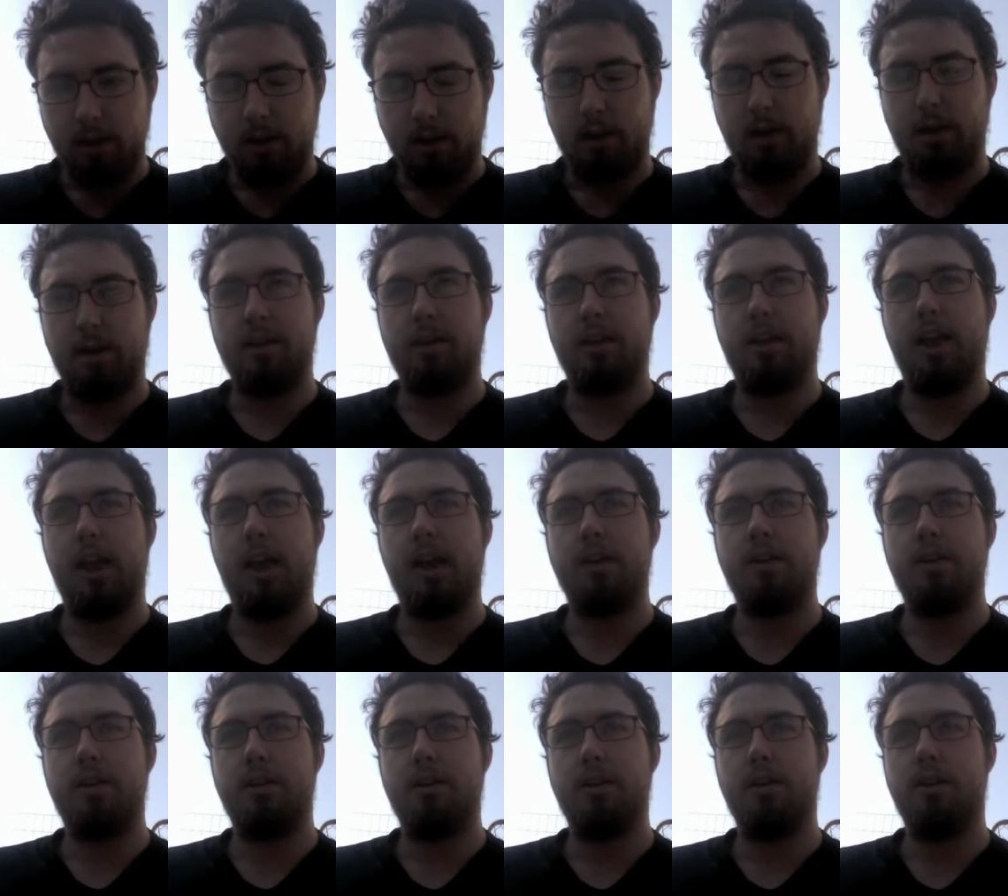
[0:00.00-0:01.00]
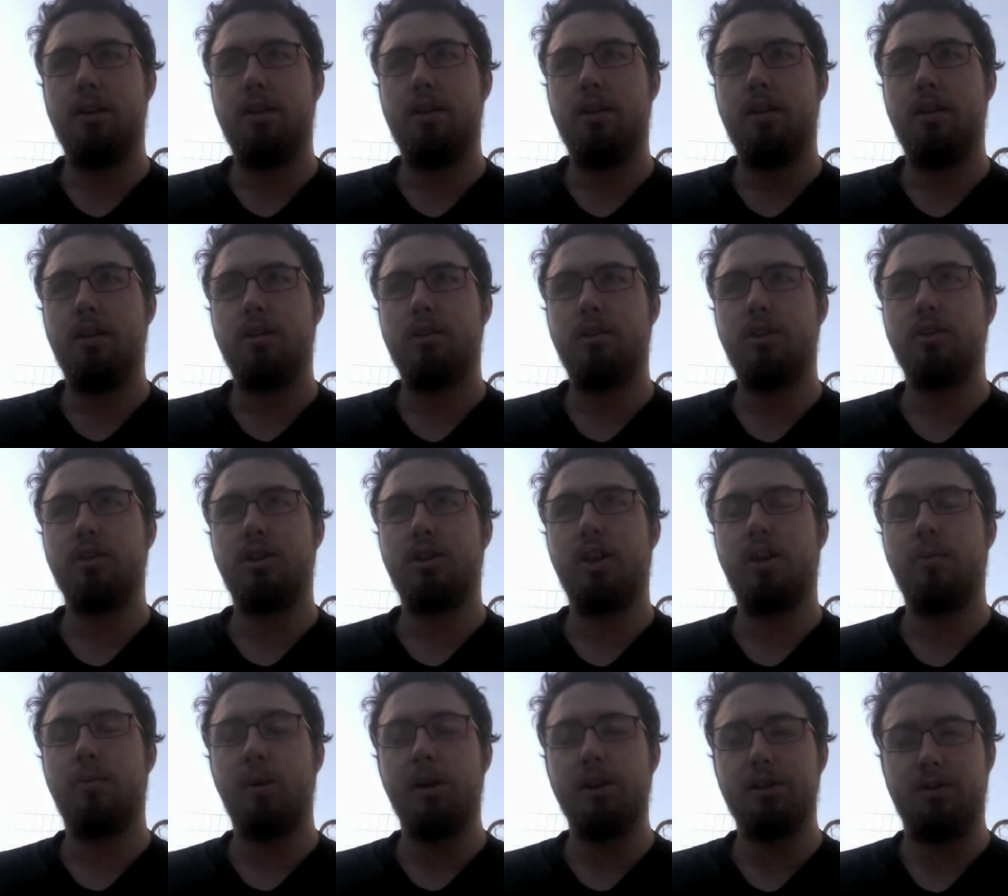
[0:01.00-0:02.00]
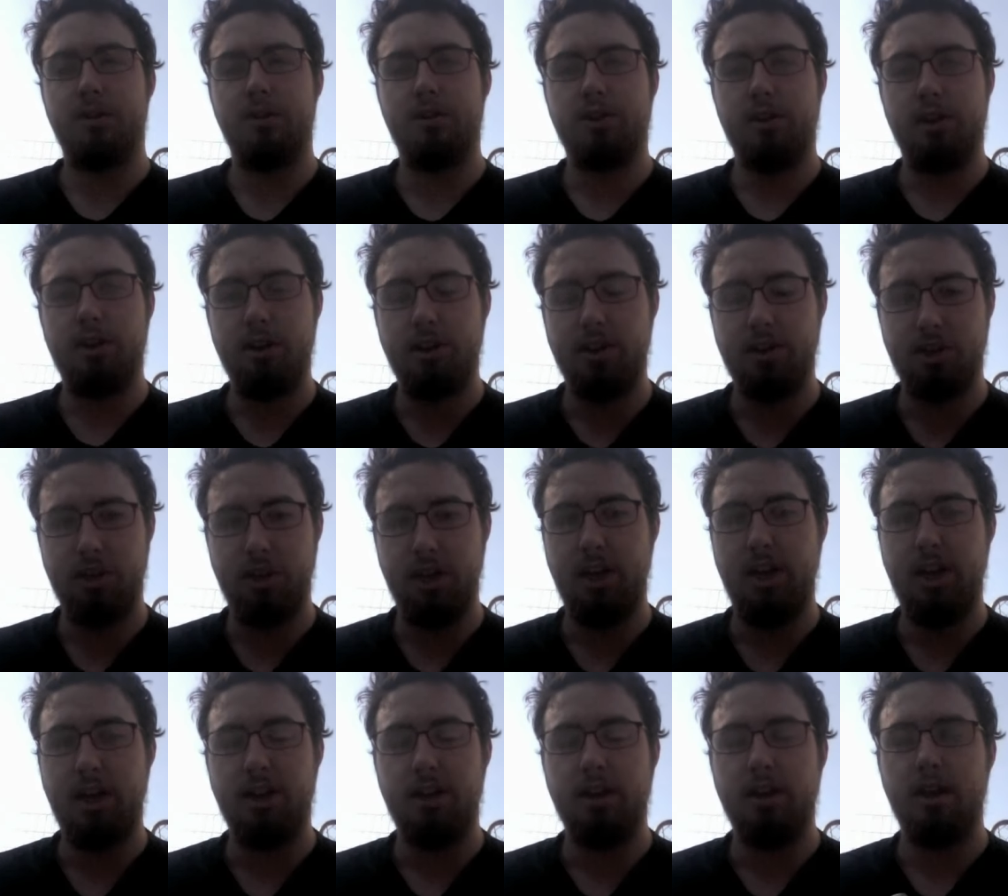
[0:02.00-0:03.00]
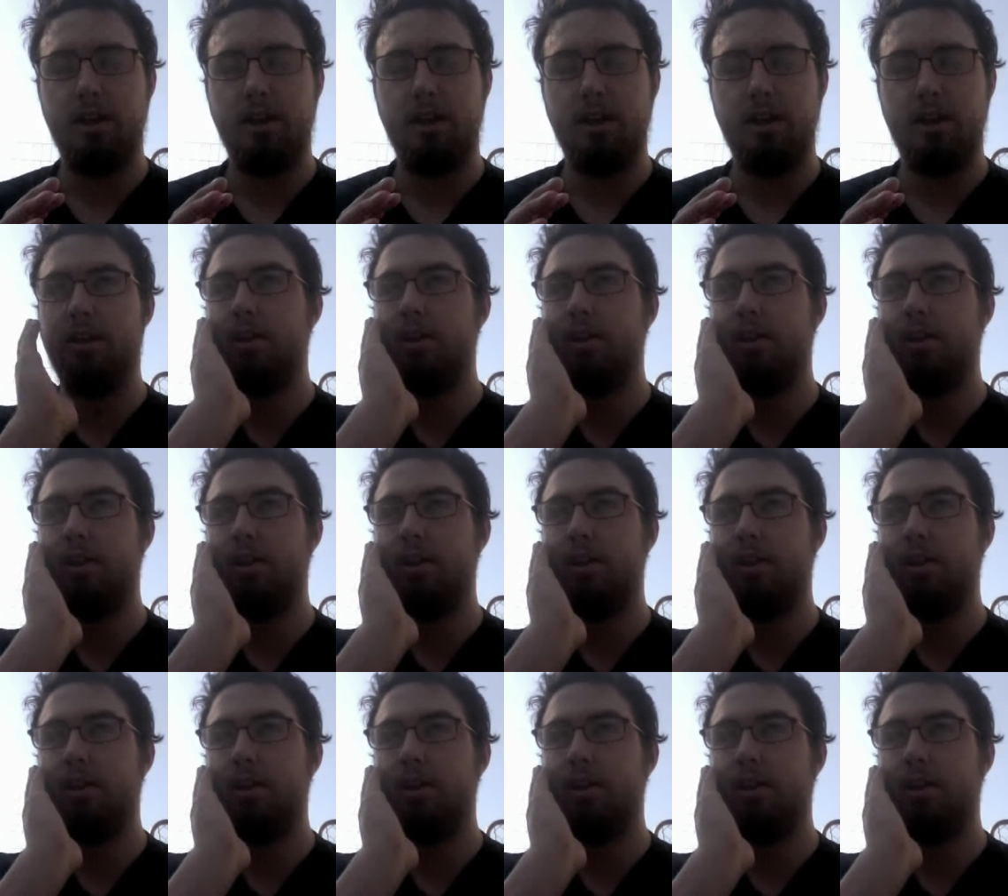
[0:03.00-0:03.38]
Uh, I gather, turns out he works for Darkseid. He in